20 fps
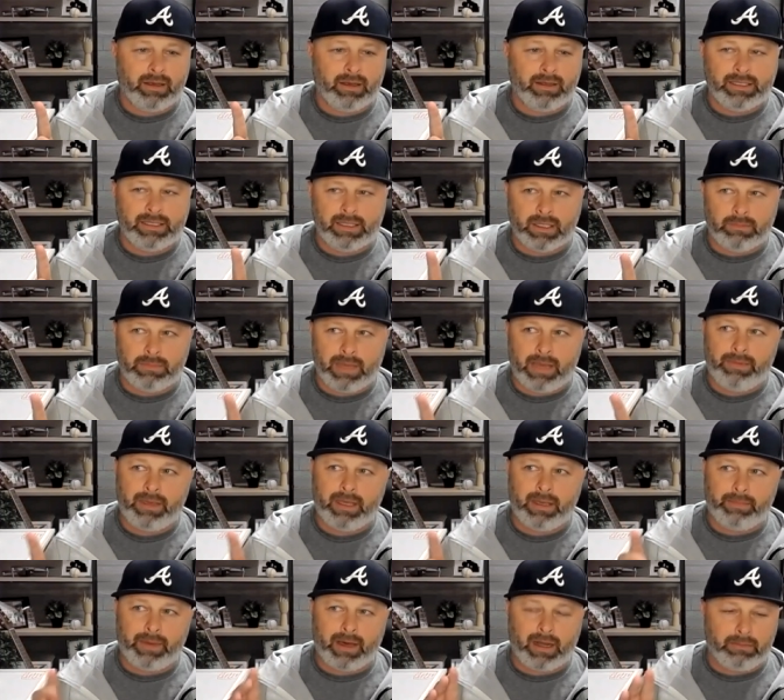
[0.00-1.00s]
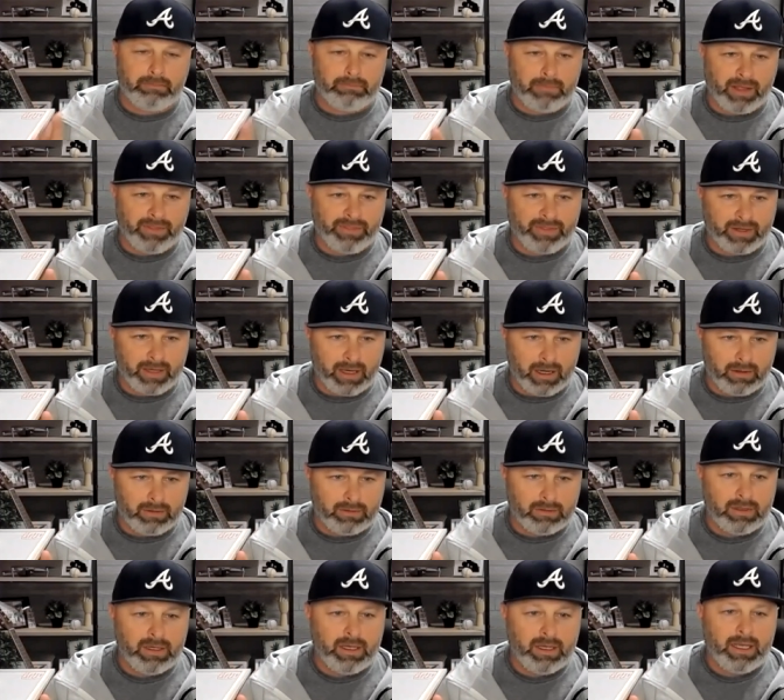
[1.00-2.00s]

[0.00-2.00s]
until maybe about a month ago,